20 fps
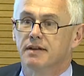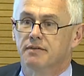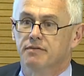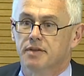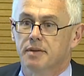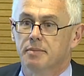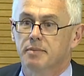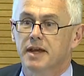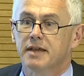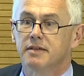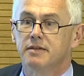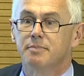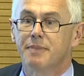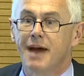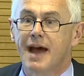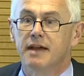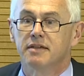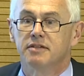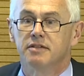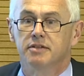of them as a
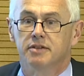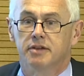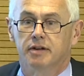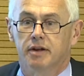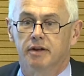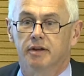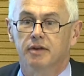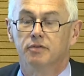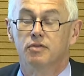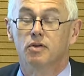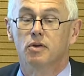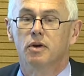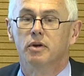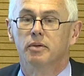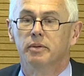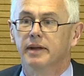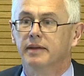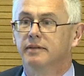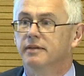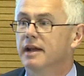passenger for a
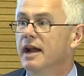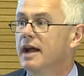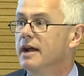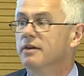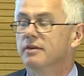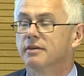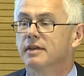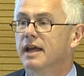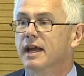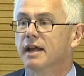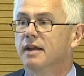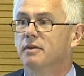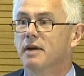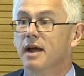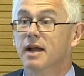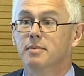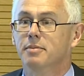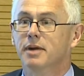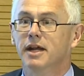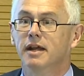reason. I don't think any,
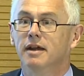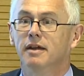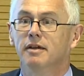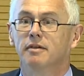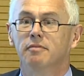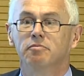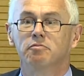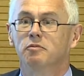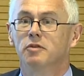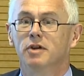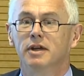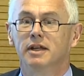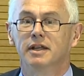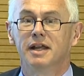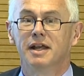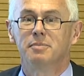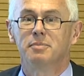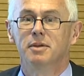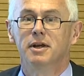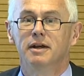anybody here want to
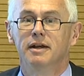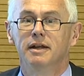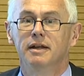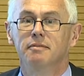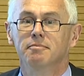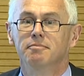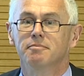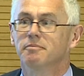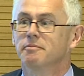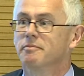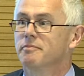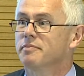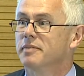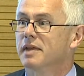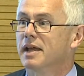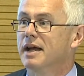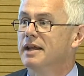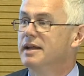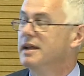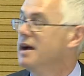take me on? I